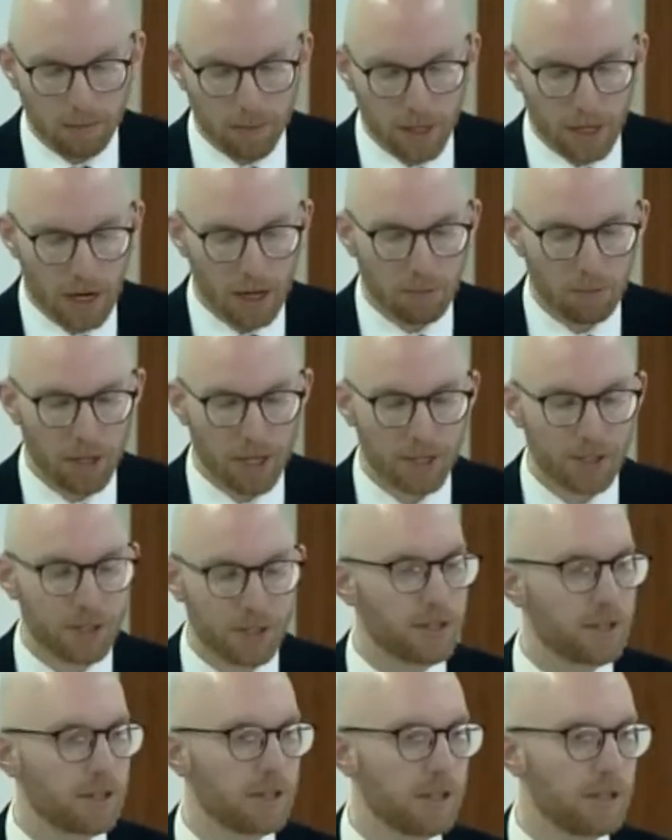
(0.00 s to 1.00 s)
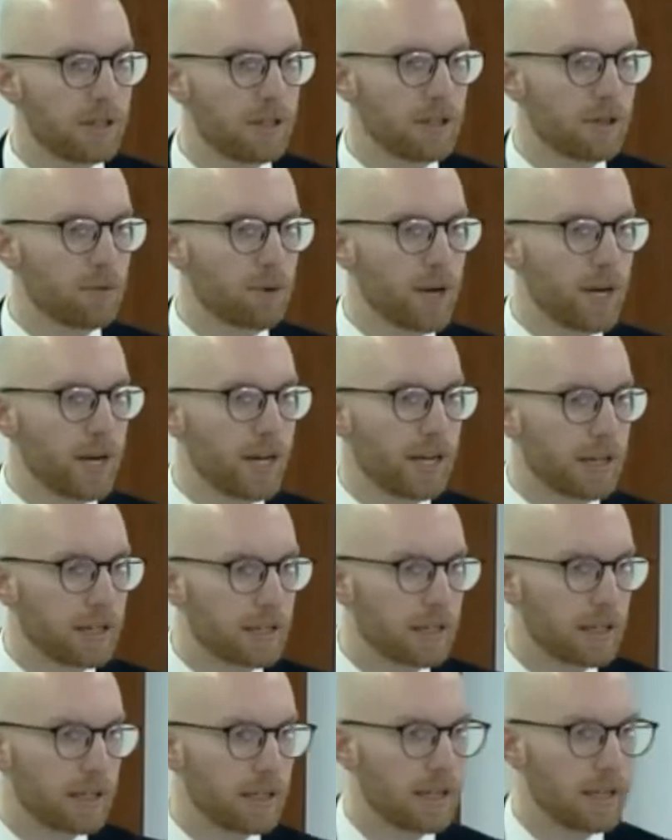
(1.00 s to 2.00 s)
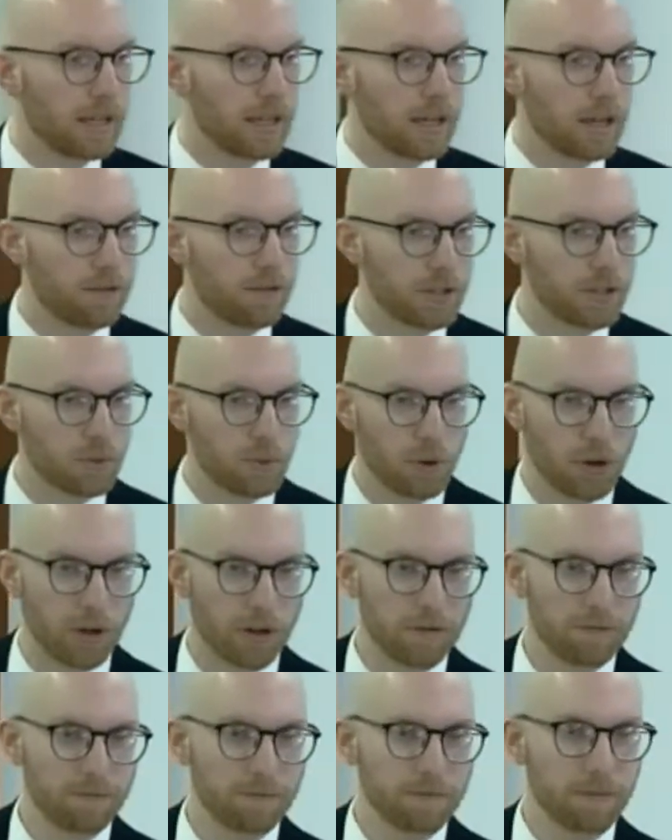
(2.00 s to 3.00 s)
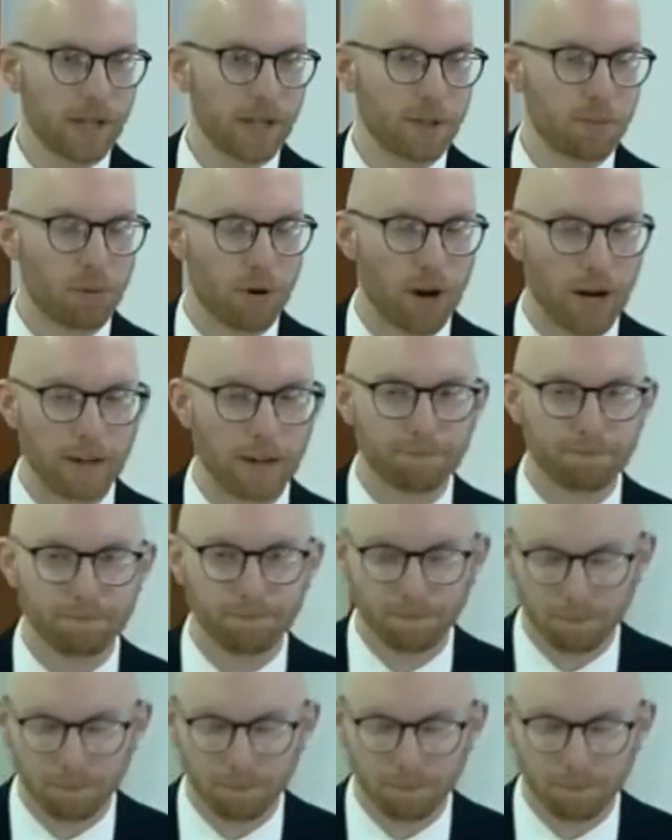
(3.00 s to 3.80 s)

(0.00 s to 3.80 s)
May God bless the reading of his word. Let's pray.